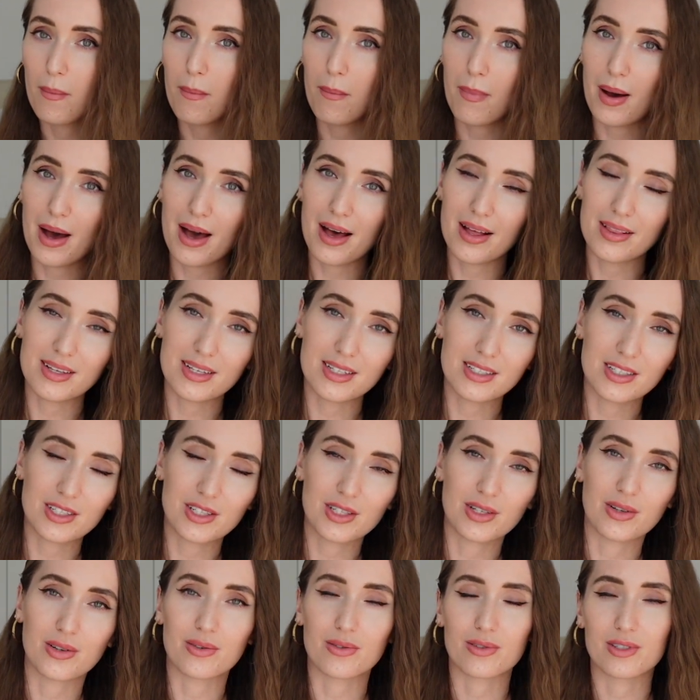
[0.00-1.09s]
balance,
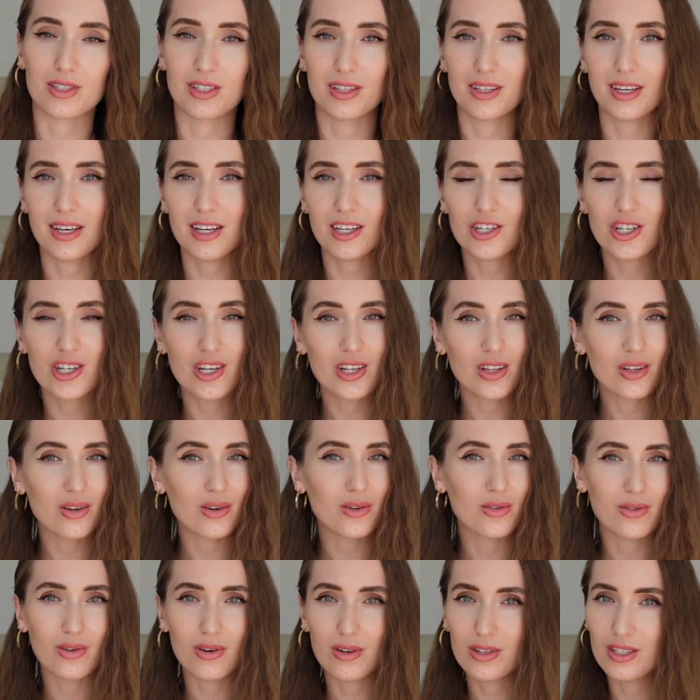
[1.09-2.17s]
coordination,
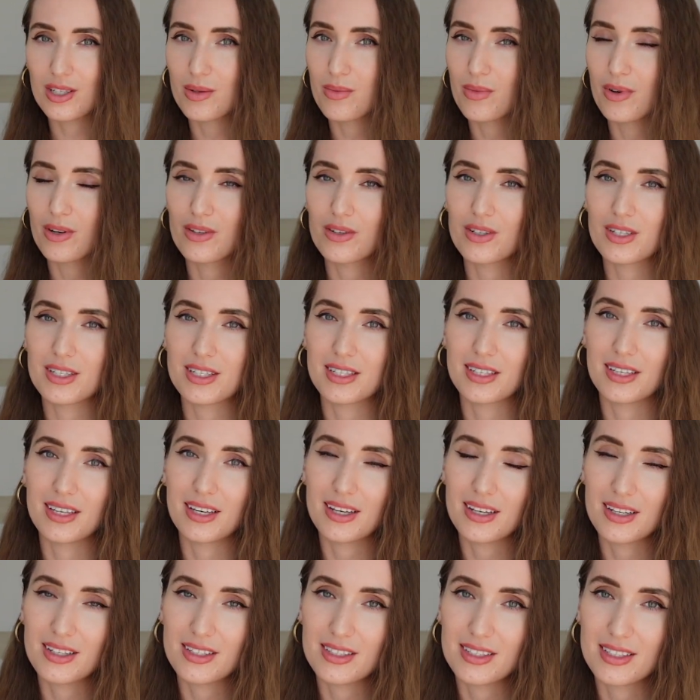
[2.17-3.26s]
gross motor
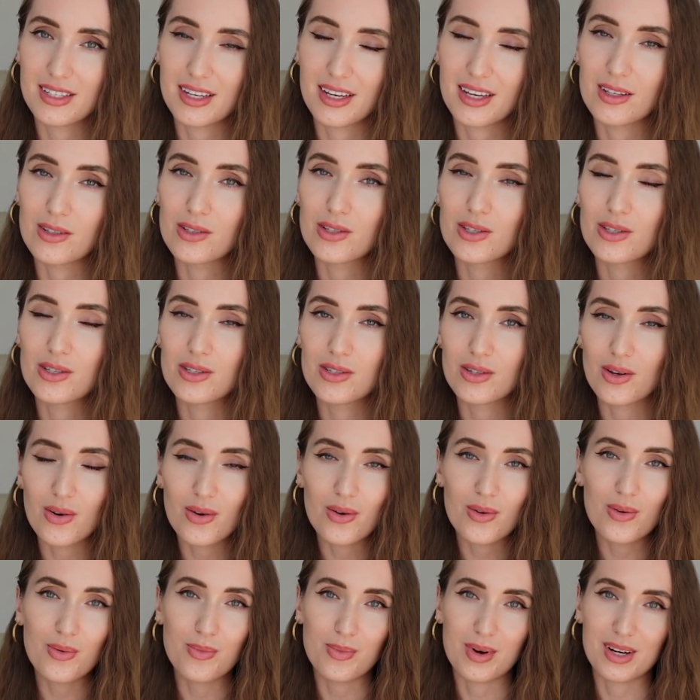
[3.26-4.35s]
skills, and
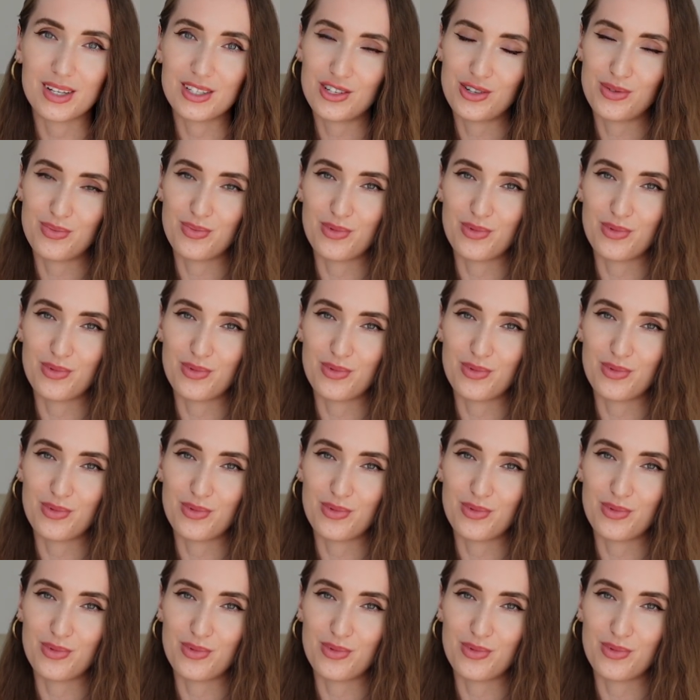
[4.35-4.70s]
so much